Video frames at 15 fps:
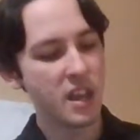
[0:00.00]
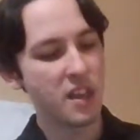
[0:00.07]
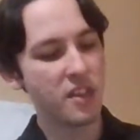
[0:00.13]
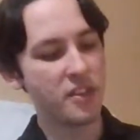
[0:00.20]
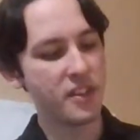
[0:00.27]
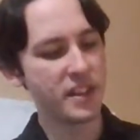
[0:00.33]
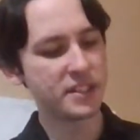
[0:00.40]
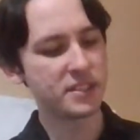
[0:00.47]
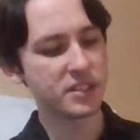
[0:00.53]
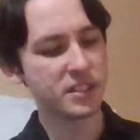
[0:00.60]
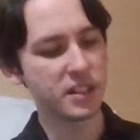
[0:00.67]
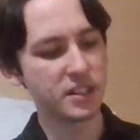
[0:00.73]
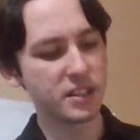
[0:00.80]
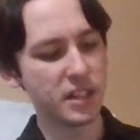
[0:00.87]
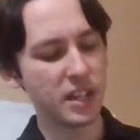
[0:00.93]
This
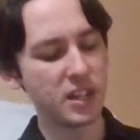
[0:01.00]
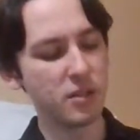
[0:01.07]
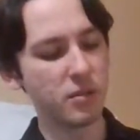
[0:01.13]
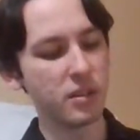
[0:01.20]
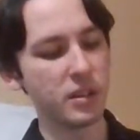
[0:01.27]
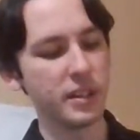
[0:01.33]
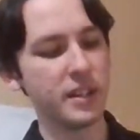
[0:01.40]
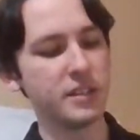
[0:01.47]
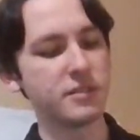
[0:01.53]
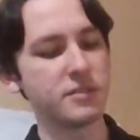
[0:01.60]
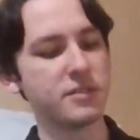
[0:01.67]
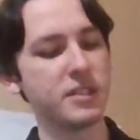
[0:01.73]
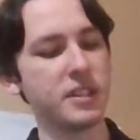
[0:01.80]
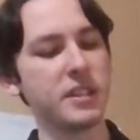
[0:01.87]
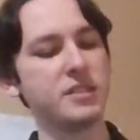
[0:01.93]
continual
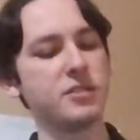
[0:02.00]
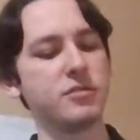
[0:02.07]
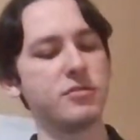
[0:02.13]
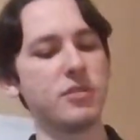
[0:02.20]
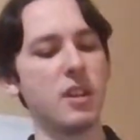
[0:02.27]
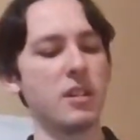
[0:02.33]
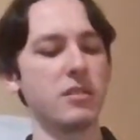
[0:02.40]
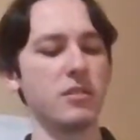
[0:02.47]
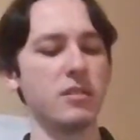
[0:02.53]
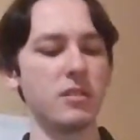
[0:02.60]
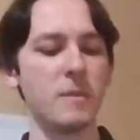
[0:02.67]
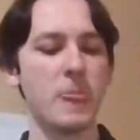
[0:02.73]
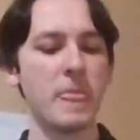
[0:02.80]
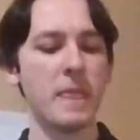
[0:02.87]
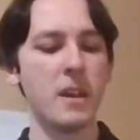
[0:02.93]
intercity
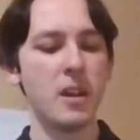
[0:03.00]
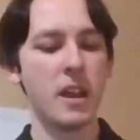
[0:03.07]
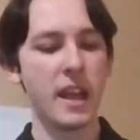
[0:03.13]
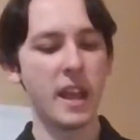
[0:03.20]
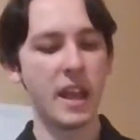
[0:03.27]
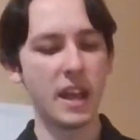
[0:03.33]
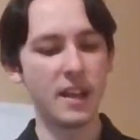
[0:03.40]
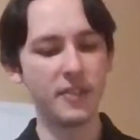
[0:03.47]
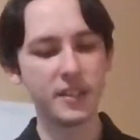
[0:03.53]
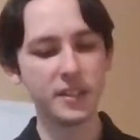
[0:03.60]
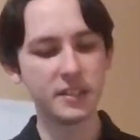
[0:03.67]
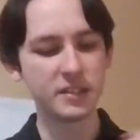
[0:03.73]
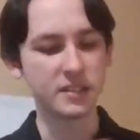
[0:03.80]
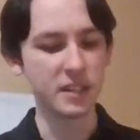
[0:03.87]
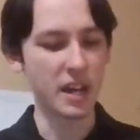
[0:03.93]
struggle and the
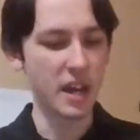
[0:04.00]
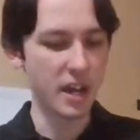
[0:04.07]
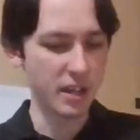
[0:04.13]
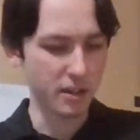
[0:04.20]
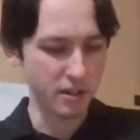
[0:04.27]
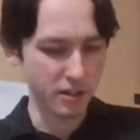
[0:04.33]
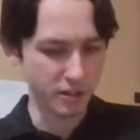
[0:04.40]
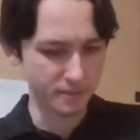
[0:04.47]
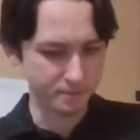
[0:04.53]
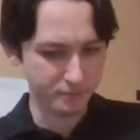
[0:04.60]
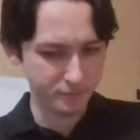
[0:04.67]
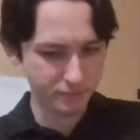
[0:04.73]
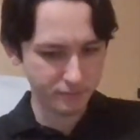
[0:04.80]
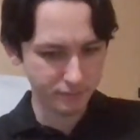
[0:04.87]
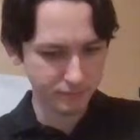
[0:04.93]
desire
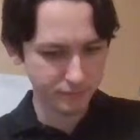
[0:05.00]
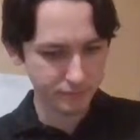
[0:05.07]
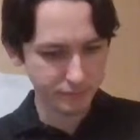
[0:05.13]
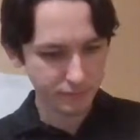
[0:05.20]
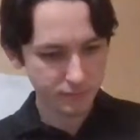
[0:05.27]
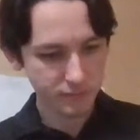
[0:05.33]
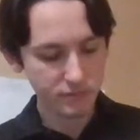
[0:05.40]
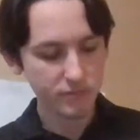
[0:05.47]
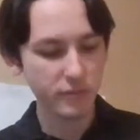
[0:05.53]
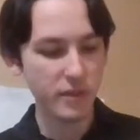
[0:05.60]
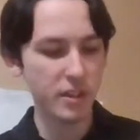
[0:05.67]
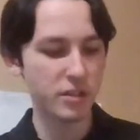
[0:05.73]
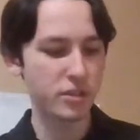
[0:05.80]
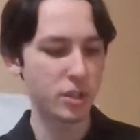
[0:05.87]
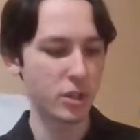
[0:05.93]

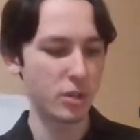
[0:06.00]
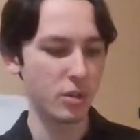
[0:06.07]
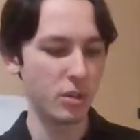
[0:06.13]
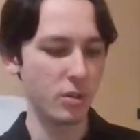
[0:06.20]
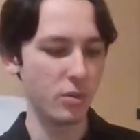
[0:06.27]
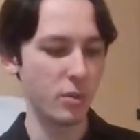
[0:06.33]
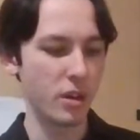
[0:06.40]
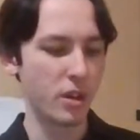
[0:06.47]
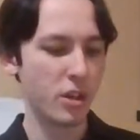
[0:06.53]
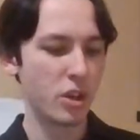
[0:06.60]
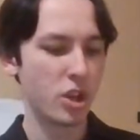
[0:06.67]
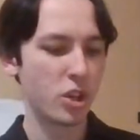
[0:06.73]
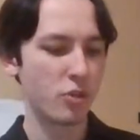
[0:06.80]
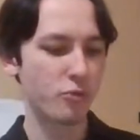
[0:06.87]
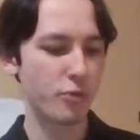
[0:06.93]
to
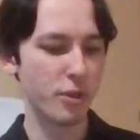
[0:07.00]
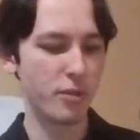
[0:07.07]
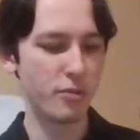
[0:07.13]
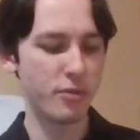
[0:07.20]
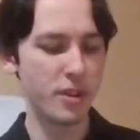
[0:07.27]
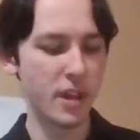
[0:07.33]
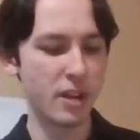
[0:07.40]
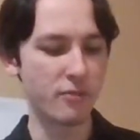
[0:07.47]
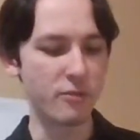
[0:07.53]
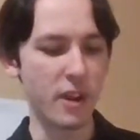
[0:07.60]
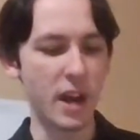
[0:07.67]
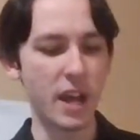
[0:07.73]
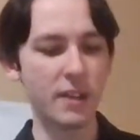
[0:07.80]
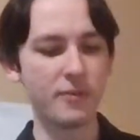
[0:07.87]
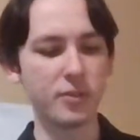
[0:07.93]
ruin a
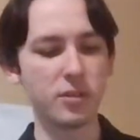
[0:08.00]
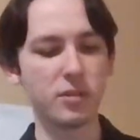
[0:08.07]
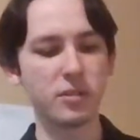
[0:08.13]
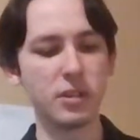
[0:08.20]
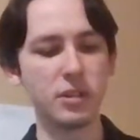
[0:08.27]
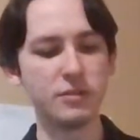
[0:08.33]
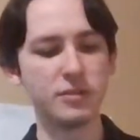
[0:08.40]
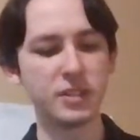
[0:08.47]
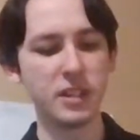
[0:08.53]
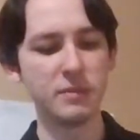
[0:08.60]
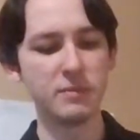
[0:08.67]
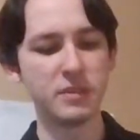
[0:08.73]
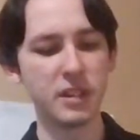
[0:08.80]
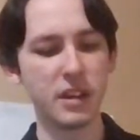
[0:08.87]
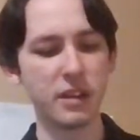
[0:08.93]
rival who
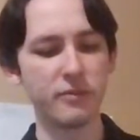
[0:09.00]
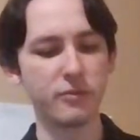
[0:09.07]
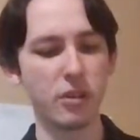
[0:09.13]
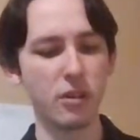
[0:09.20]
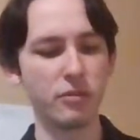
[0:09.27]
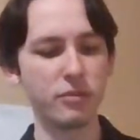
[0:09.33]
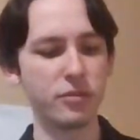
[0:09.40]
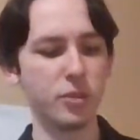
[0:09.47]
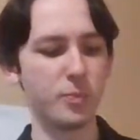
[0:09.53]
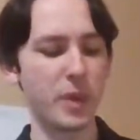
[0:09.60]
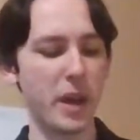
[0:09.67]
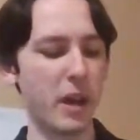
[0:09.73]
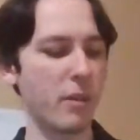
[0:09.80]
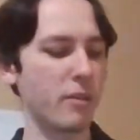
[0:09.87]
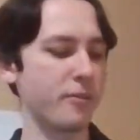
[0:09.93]
seems to have grown too
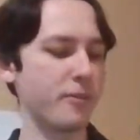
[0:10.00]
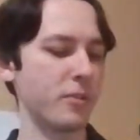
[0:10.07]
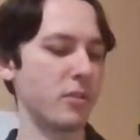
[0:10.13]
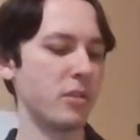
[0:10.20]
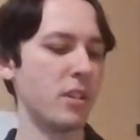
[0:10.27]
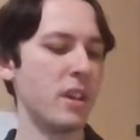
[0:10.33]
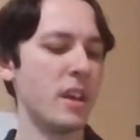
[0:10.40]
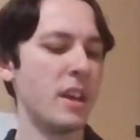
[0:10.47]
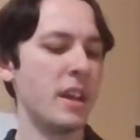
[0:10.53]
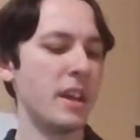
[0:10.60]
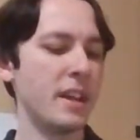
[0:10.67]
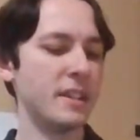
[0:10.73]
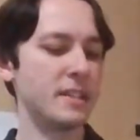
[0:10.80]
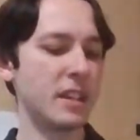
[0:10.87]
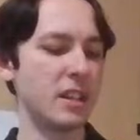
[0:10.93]
powerful
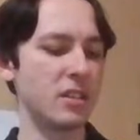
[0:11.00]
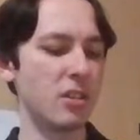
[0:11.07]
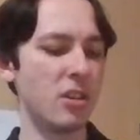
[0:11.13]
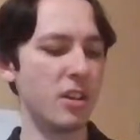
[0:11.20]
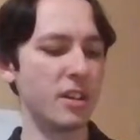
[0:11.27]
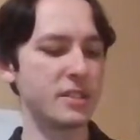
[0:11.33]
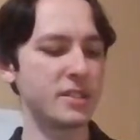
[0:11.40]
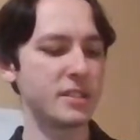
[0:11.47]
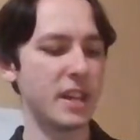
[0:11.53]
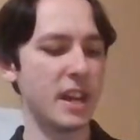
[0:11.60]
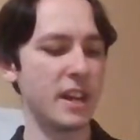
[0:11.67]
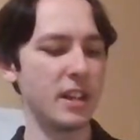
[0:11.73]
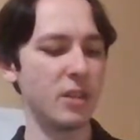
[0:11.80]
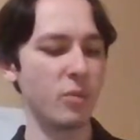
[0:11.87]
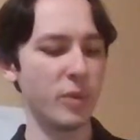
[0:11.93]
is a
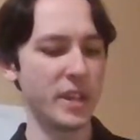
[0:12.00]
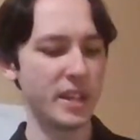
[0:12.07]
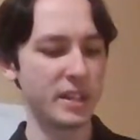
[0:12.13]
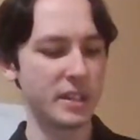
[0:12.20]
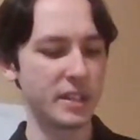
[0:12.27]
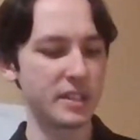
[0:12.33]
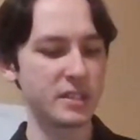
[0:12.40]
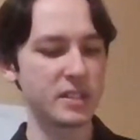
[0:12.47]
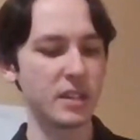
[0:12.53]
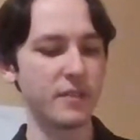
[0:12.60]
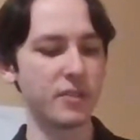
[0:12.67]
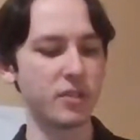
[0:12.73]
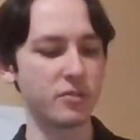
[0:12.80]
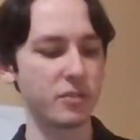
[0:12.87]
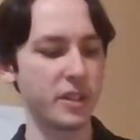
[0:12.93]
long-standing weakness
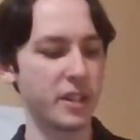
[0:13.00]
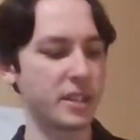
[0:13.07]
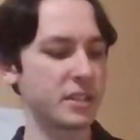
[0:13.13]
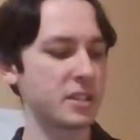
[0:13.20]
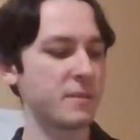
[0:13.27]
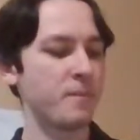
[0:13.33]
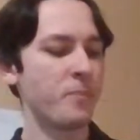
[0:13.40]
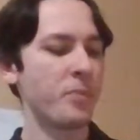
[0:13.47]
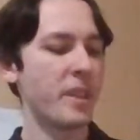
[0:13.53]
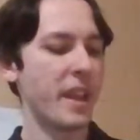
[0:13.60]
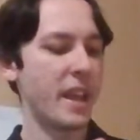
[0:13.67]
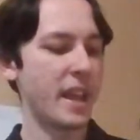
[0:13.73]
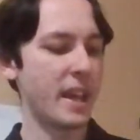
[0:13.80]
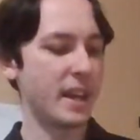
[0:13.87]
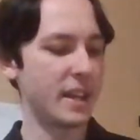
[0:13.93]
of the Greeks
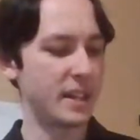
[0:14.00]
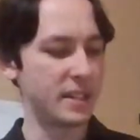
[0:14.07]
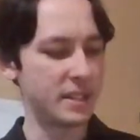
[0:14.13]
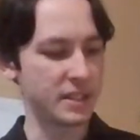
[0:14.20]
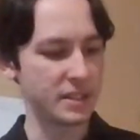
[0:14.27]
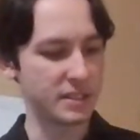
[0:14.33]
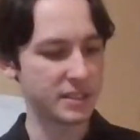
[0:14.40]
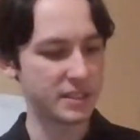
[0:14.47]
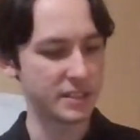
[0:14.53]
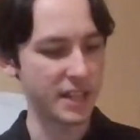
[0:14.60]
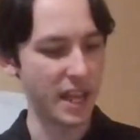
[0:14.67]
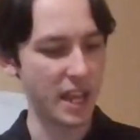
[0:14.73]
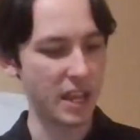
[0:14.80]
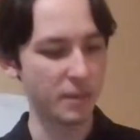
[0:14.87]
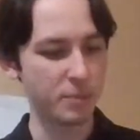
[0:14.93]
and
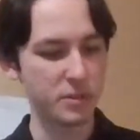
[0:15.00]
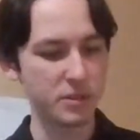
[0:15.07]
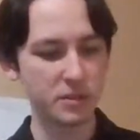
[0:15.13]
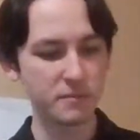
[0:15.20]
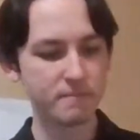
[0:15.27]
sapped